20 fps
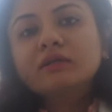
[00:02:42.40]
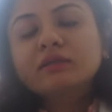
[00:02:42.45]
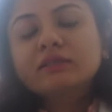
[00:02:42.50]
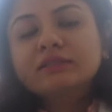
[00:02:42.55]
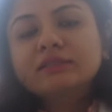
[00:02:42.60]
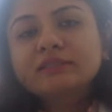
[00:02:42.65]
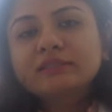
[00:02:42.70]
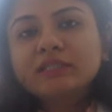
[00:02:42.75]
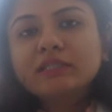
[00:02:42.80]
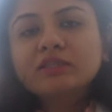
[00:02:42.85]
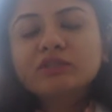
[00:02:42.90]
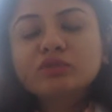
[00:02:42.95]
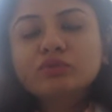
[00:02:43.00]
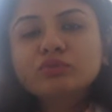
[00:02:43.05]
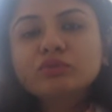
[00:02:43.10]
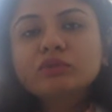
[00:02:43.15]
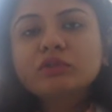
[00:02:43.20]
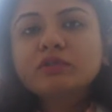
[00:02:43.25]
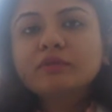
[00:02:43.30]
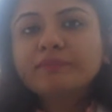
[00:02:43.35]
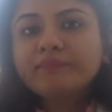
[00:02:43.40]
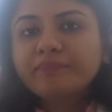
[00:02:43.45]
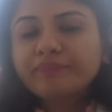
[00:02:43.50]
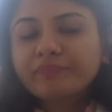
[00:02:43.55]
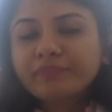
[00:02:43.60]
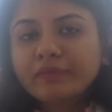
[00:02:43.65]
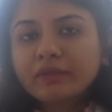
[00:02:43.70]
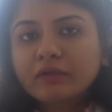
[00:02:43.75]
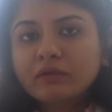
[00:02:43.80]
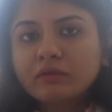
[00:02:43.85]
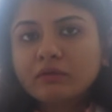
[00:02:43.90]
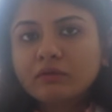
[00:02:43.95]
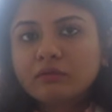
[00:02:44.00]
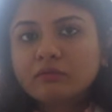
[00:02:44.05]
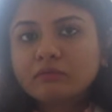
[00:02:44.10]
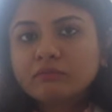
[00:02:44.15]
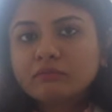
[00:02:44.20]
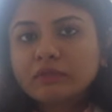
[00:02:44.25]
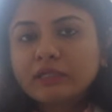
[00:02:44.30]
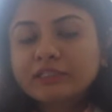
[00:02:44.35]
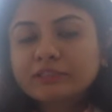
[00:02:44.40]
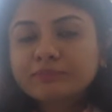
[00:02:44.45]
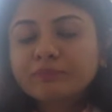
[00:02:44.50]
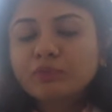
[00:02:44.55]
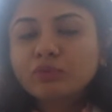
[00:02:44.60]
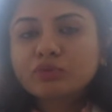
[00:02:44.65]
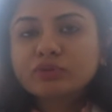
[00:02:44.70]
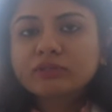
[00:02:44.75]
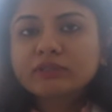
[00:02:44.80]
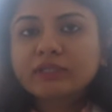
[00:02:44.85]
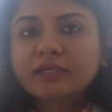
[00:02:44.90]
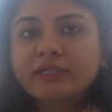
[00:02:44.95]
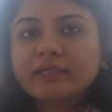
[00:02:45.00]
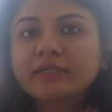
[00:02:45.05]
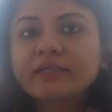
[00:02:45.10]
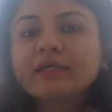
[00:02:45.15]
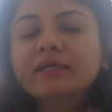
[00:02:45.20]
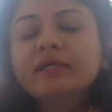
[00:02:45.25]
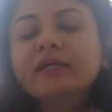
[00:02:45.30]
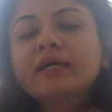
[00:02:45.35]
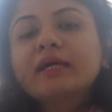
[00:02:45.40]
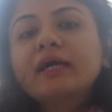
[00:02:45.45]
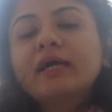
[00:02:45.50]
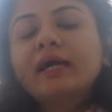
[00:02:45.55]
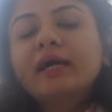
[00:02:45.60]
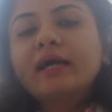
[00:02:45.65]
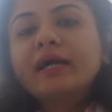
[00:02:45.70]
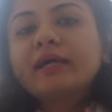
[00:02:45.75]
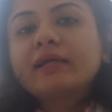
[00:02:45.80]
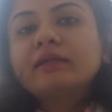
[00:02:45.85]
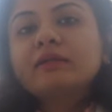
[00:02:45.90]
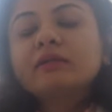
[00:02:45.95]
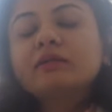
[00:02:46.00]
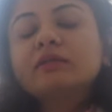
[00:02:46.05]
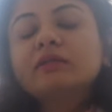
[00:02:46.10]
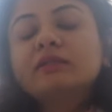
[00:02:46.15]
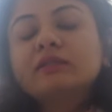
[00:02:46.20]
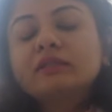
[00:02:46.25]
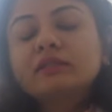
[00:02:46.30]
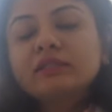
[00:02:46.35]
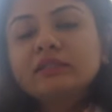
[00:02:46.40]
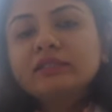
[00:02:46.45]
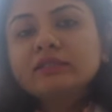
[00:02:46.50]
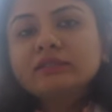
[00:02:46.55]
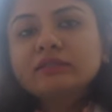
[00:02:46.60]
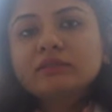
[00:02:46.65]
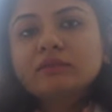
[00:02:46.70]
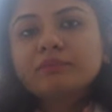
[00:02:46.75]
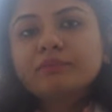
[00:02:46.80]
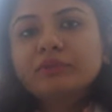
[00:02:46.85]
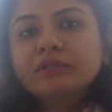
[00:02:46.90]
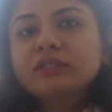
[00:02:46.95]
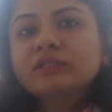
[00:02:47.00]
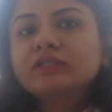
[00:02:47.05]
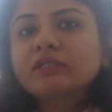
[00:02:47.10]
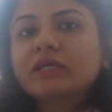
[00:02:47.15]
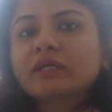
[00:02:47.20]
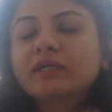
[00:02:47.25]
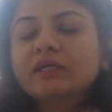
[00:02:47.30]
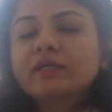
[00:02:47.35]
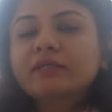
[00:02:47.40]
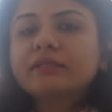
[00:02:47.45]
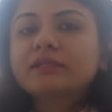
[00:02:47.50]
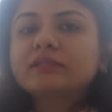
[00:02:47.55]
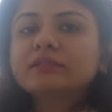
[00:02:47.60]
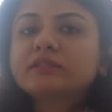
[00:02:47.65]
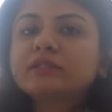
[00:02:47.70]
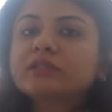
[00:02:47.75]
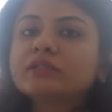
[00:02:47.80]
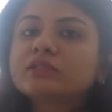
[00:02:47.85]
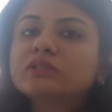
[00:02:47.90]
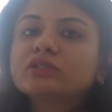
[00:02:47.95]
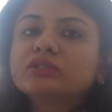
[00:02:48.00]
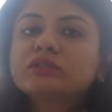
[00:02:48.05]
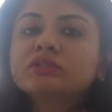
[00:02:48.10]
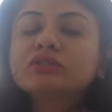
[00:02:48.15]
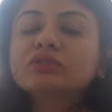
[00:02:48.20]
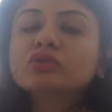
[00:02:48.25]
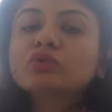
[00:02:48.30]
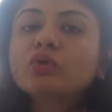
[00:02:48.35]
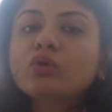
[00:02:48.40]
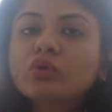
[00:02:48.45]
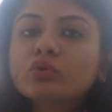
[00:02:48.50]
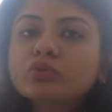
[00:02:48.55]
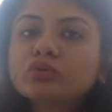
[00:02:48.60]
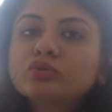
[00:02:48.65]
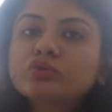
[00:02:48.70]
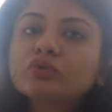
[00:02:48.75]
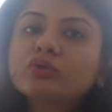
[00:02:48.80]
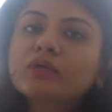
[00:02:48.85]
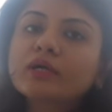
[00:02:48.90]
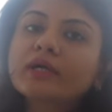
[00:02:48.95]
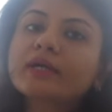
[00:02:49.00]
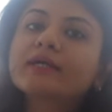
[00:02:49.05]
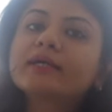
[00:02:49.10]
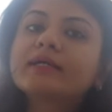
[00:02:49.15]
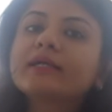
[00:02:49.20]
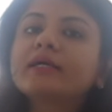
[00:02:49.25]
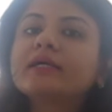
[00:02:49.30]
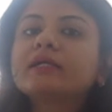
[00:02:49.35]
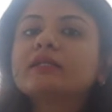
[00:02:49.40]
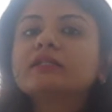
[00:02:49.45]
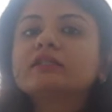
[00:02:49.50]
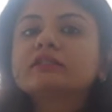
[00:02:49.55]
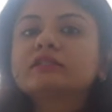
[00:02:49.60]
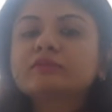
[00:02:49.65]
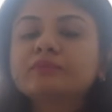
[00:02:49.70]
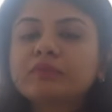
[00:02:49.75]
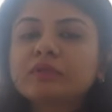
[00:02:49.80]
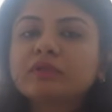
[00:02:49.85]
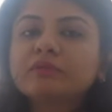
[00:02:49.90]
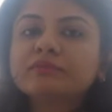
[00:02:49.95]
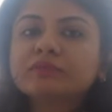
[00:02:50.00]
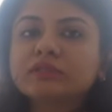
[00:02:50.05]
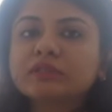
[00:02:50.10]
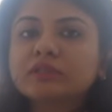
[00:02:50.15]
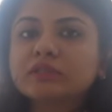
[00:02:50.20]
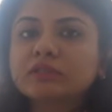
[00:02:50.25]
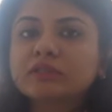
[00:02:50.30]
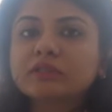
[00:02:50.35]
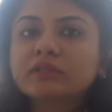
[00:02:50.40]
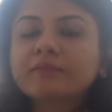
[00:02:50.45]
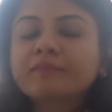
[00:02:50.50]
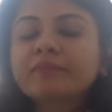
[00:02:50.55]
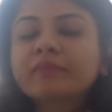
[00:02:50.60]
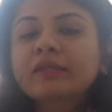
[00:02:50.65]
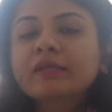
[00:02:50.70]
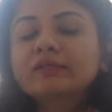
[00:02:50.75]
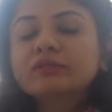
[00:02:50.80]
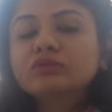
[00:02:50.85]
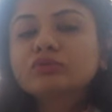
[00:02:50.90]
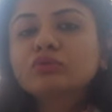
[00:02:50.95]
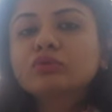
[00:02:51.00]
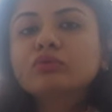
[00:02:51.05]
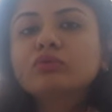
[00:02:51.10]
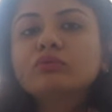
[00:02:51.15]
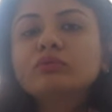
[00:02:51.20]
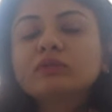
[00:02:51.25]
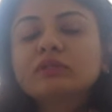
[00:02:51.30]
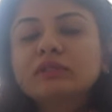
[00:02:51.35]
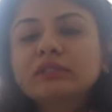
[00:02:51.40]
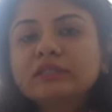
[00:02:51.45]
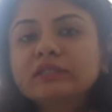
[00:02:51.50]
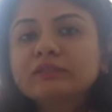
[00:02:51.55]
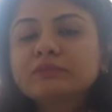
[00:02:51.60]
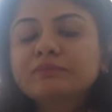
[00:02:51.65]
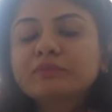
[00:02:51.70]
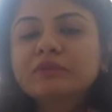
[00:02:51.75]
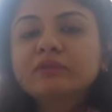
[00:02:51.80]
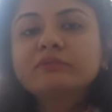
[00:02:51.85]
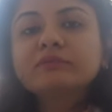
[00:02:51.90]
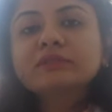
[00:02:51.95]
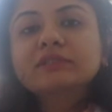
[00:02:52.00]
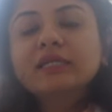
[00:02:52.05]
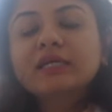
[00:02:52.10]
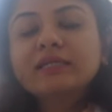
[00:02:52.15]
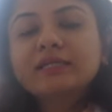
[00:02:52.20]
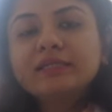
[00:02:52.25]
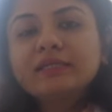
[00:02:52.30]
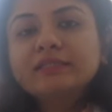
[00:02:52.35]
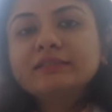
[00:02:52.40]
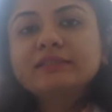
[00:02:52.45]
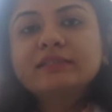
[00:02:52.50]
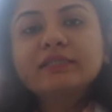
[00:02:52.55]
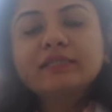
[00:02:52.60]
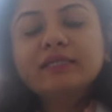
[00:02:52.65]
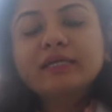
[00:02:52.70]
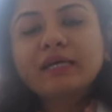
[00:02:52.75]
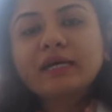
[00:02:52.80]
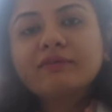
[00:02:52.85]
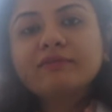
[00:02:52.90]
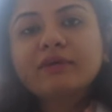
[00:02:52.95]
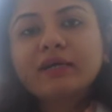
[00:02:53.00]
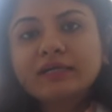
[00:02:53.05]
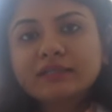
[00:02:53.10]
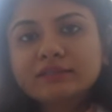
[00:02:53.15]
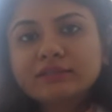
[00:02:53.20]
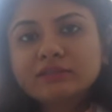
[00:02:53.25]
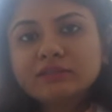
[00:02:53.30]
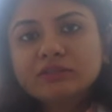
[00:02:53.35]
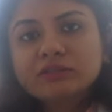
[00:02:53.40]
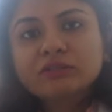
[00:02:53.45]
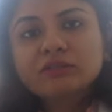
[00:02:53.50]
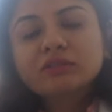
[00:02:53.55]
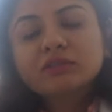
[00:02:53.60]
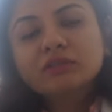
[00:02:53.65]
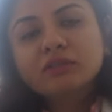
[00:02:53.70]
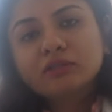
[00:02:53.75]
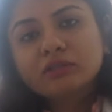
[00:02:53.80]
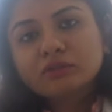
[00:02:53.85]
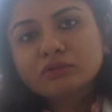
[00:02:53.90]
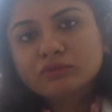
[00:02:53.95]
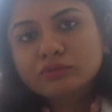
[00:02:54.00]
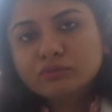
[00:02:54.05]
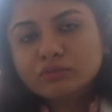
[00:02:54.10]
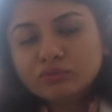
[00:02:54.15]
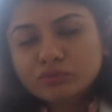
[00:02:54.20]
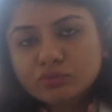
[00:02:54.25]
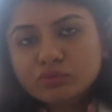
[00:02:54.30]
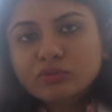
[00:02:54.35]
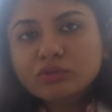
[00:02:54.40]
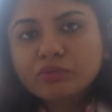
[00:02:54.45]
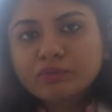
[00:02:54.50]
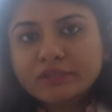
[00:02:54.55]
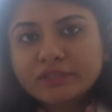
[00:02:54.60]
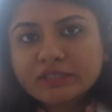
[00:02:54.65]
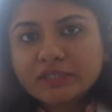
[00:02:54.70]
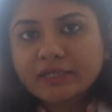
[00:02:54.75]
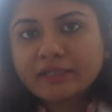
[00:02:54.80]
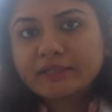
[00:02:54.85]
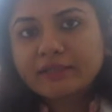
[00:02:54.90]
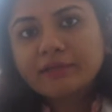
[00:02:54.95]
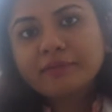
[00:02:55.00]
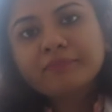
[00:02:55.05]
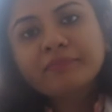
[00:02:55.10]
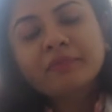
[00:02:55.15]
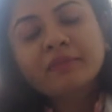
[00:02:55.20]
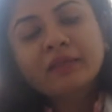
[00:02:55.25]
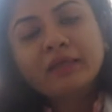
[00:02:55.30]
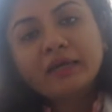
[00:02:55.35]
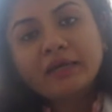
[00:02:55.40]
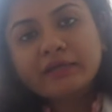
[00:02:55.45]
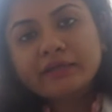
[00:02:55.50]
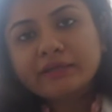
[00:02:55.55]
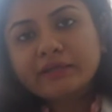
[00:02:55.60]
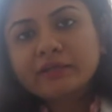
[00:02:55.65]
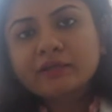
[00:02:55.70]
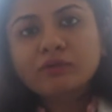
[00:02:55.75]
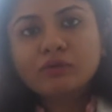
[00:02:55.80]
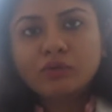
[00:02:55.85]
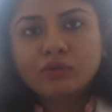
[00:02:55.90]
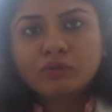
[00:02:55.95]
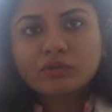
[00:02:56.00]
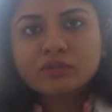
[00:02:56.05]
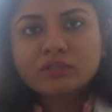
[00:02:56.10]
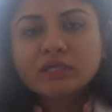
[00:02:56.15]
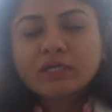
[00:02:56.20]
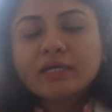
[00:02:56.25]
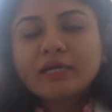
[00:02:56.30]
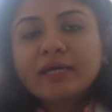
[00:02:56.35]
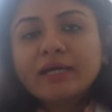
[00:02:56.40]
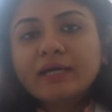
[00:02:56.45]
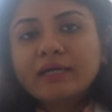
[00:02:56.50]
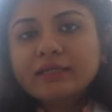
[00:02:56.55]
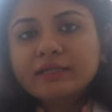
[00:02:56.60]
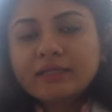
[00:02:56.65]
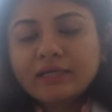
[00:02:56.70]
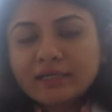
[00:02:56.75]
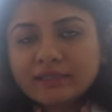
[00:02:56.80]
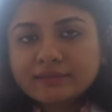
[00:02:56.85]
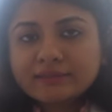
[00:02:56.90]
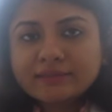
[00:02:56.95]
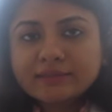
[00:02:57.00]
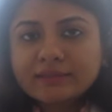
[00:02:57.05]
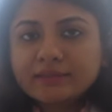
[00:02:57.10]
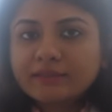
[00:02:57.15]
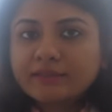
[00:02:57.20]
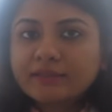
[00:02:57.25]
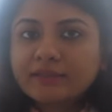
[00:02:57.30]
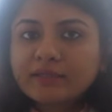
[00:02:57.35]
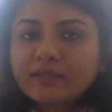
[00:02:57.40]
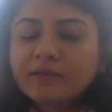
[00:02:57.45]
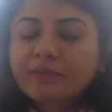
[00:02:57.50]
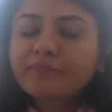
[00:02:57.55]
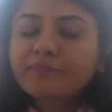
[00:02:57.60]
stick to the exposed side, and these pre-ejaculatory secretions also contain sperms in it. So these sperms can easily have access into the vagina and can cause an accidental